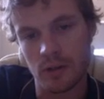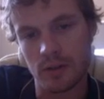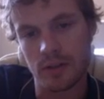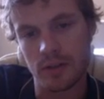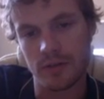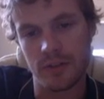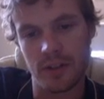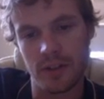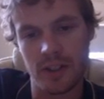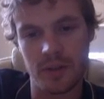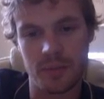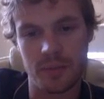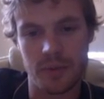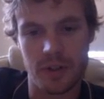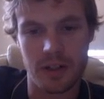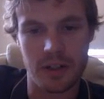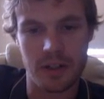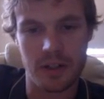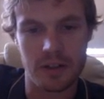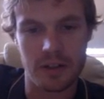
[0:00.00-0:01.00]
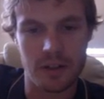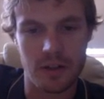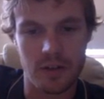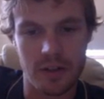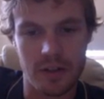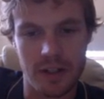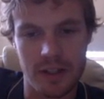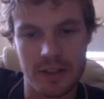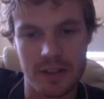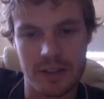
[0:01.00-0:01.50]
divided by
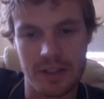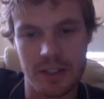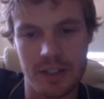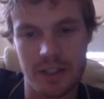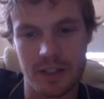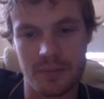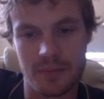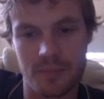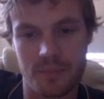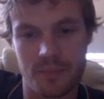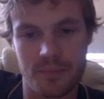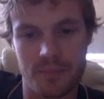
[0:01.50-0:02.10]
lowercase d.